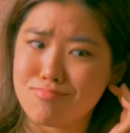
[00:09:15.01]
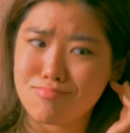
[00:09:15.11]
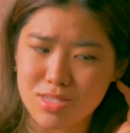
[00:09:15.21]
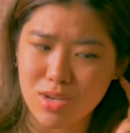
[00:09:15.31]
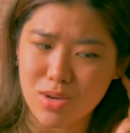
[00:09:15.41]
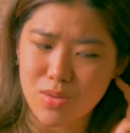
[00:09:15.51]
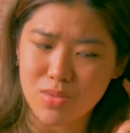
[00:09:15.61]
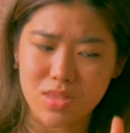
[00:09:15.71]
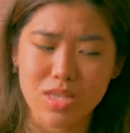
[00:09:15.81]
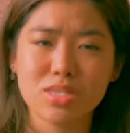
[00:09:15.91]
So
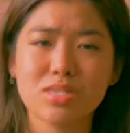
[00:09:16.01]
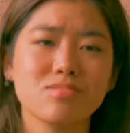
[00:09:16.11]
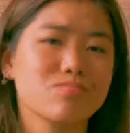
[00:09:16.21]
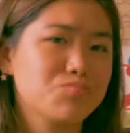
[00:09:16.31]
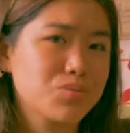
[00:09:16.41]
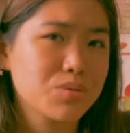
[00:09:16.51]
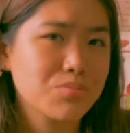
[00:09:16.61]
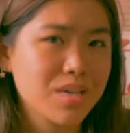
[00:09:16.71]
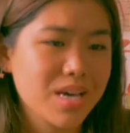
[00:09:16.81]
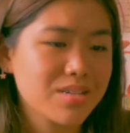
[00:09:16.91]
this did
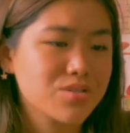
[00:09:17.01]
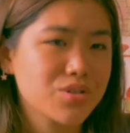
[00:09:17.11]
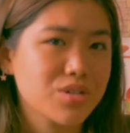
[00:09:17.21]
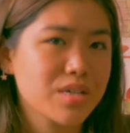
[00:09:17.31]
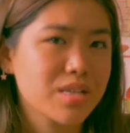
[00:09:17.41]
me kind of dirty,